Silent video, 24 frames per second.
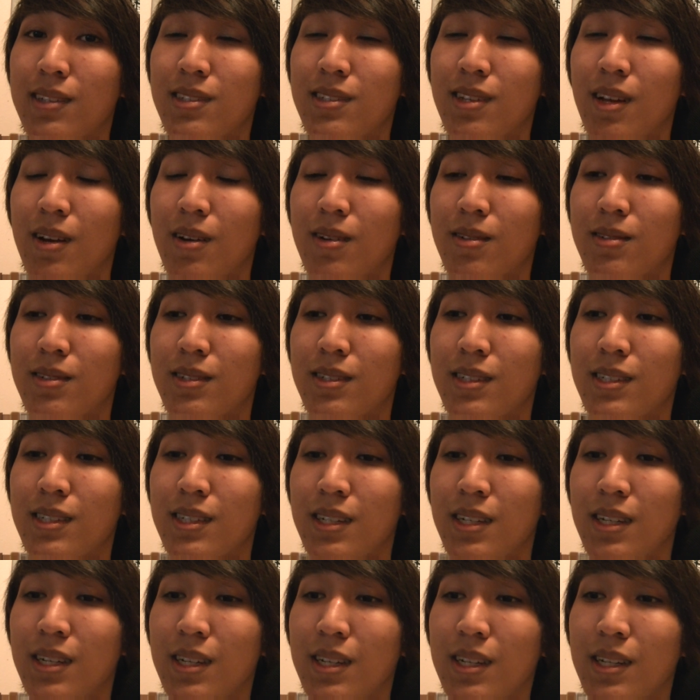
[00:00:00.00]
So
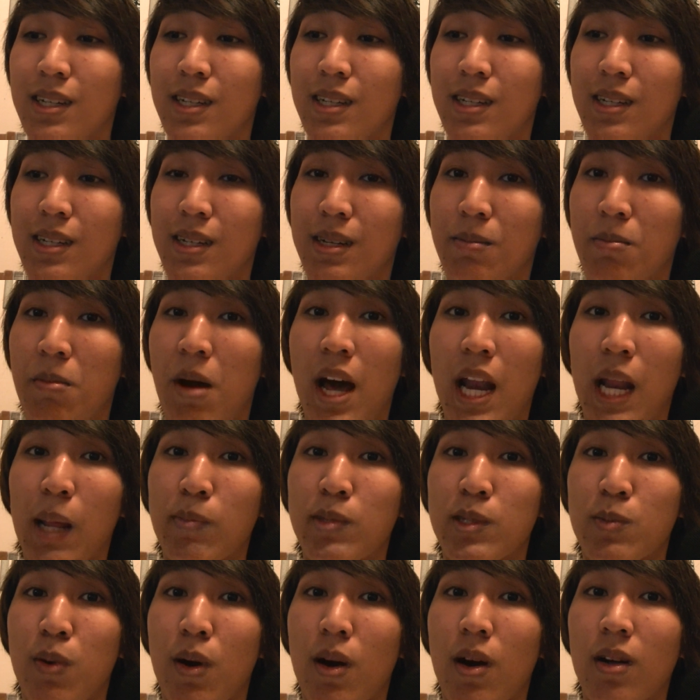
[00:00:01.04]
my name
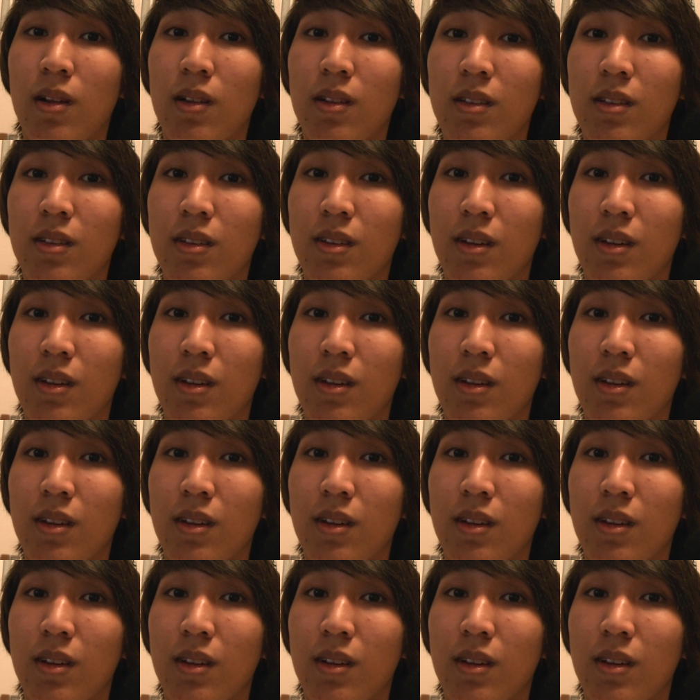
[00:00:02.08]
is Paul.